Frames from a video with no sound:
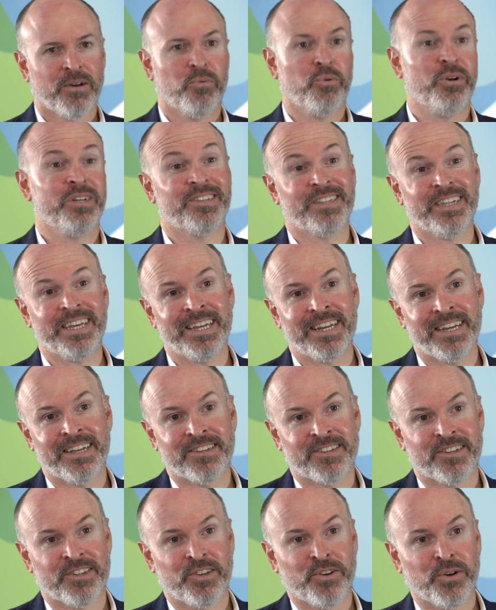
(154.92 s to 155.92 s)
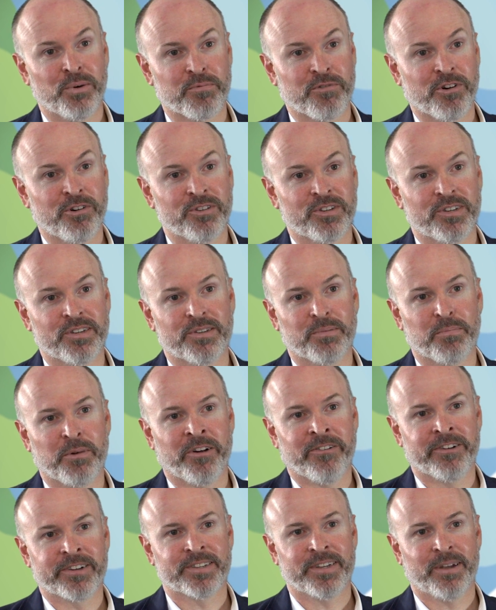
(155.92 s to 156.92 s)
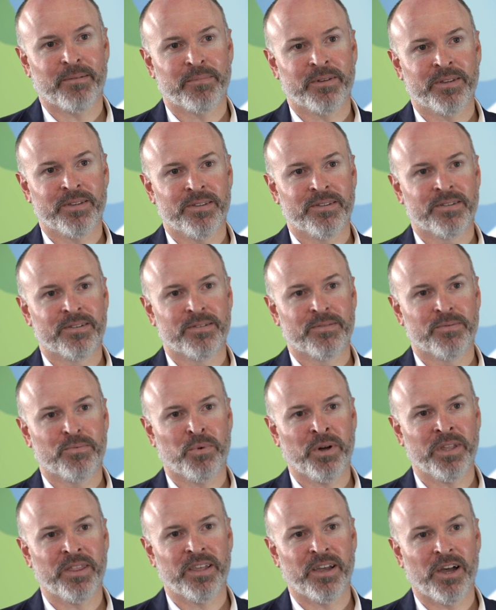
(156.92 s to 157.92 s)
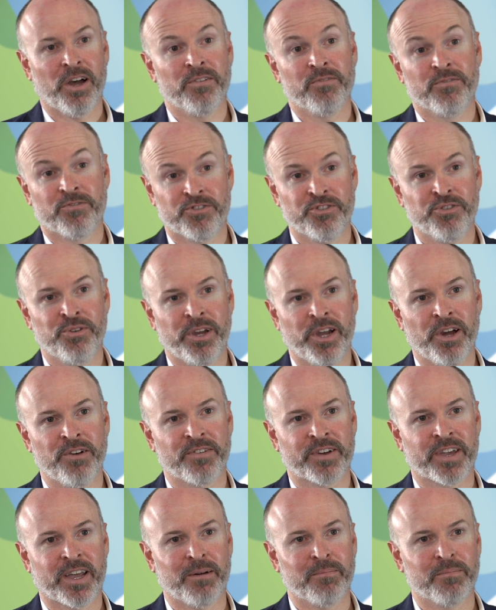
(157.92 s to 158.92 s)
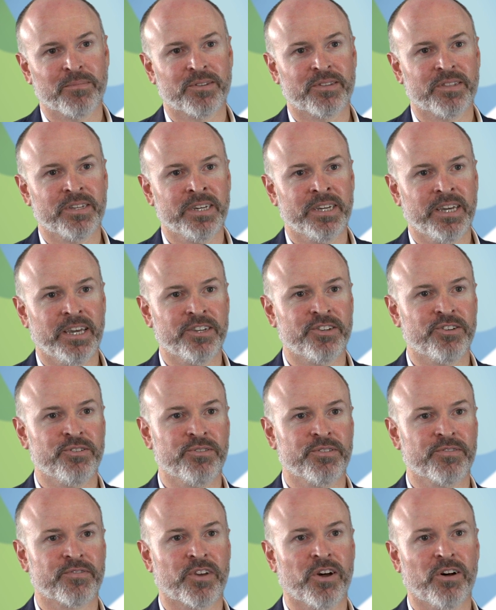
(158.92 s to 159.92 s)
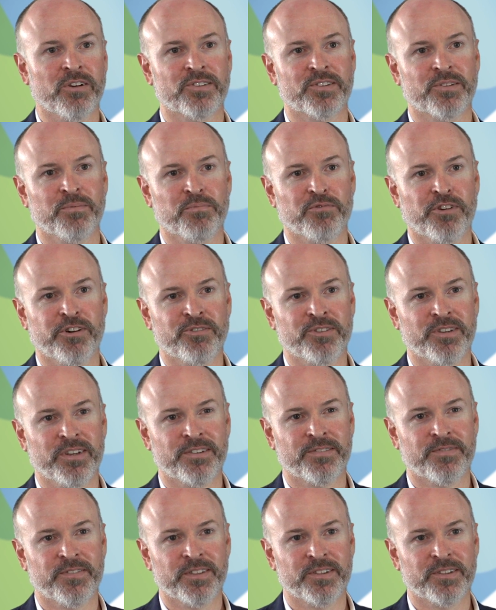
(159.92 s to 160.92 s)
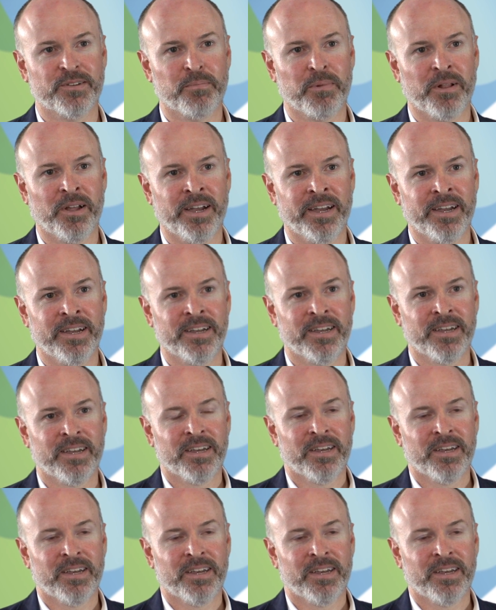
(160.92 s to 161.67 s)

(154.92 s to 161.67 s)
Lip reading: What is needed is a new approach to supplier acceptance, one that truly overcomes the issues of cost and process for the supplier,